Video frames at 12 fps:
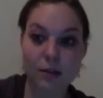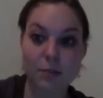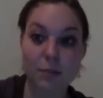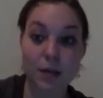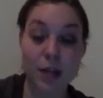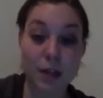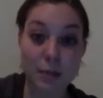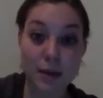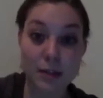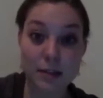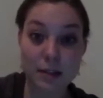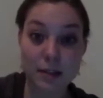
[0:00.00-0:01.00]
the
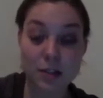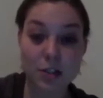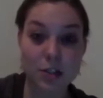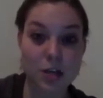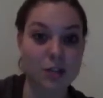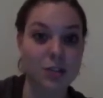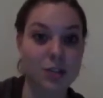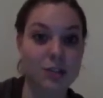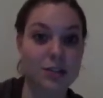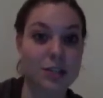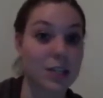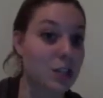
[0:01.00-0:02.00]
message, not
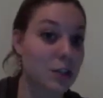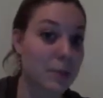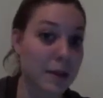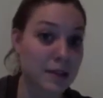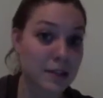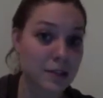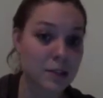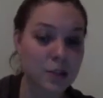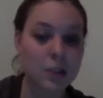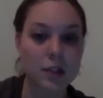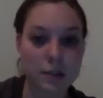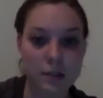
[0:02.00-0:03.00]
just teaching the message
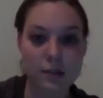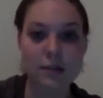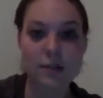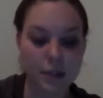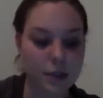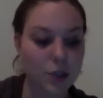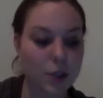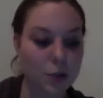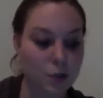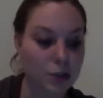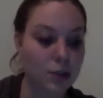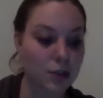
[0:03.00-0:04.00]
is
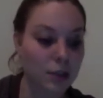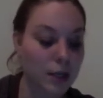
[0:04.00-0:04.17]
huge.